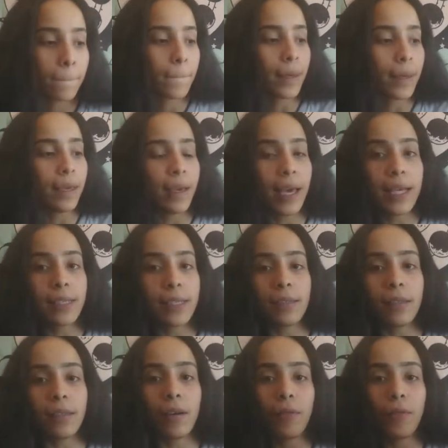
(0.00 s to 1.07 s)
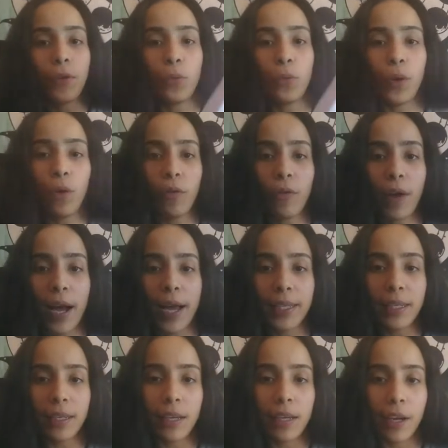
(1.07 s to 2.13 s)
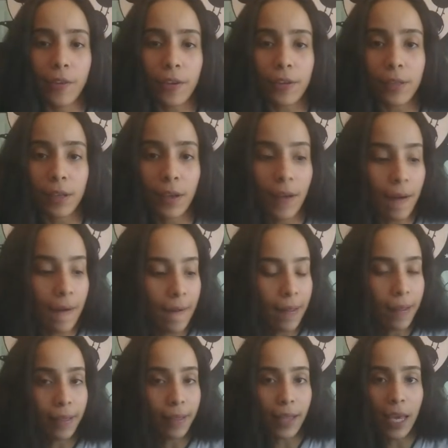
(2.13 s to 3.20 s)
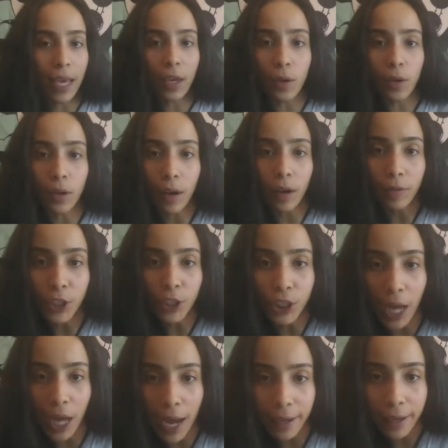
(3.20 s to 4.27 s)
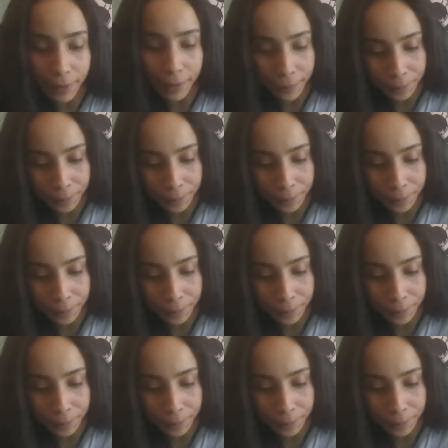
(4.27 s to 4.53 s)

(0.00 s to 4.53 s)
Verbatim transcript: Yes, love, you will find it here. Thank you, love. Shauna